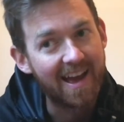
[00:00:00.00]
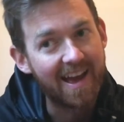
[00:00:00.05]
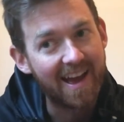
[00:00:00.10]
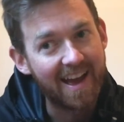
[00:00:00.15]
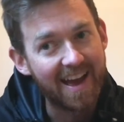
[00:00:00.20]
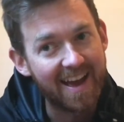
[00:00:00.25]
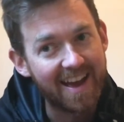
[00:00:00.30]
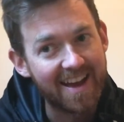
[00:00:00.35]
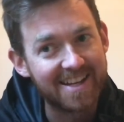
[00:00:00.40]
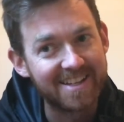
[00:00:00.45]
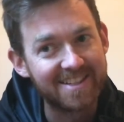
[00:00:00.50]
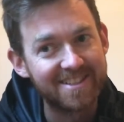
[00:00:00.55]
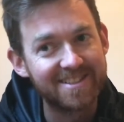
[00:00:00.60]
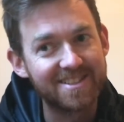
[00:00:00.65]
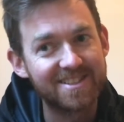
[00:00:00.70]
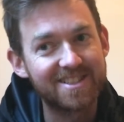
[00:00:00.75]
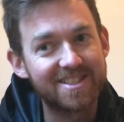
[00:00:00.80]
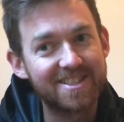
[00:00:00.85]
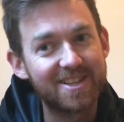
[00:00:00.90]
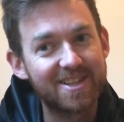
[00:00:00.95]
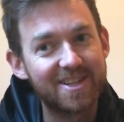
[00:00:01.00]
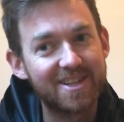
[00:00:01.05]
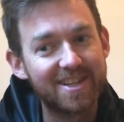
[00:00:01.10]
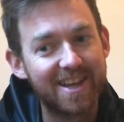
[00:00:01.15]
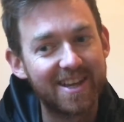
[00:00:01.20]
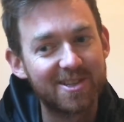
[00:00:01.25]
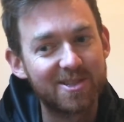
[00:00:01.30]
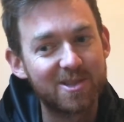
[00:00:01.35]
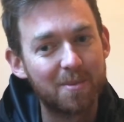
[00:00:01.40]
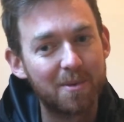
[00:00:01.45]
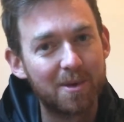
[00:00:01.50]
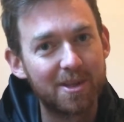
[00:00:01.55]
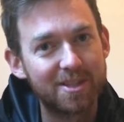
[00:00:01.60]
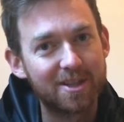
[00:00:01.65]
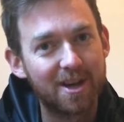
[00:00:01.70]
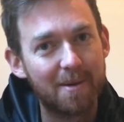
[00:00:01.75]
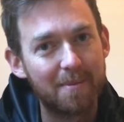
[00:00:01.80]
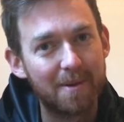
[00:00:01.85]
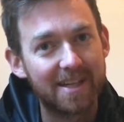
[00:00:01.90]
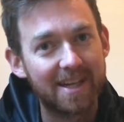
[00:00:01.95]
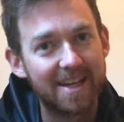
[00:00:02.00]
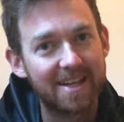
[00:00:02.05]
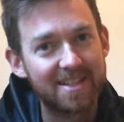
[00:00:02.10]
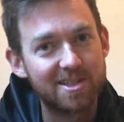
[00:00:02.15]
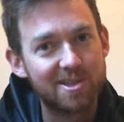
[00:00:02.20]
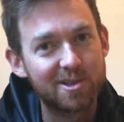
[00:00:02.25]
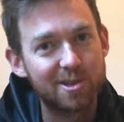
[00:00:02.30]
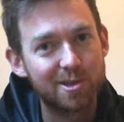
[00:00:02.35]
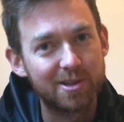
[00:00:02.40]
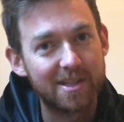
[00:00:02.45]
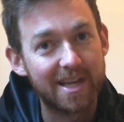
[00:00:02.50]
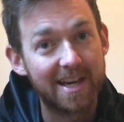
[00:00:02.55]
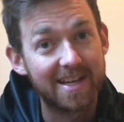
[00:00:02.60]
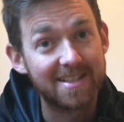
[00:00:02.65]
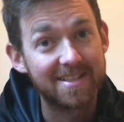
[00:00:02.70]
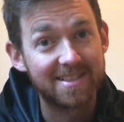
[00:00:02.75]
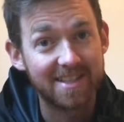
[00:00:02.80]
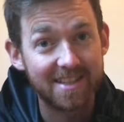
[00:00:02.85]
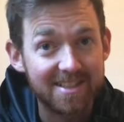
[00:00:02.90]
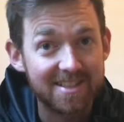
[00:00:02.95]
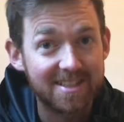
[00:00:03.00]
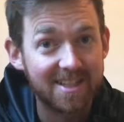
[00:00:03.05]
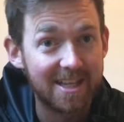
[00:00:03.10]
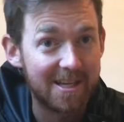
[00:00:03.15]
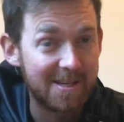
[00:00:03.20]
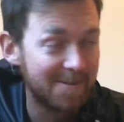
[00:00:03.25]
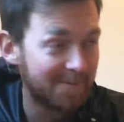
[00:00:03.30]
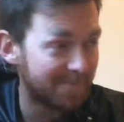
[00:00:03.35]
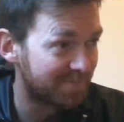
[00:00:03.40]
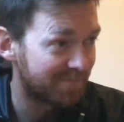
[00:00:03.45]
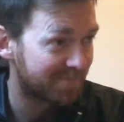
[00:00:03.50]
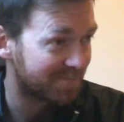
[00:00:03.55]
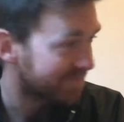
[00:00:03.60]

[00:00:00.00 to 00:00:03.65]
And yeah, so by the time I get to day 60,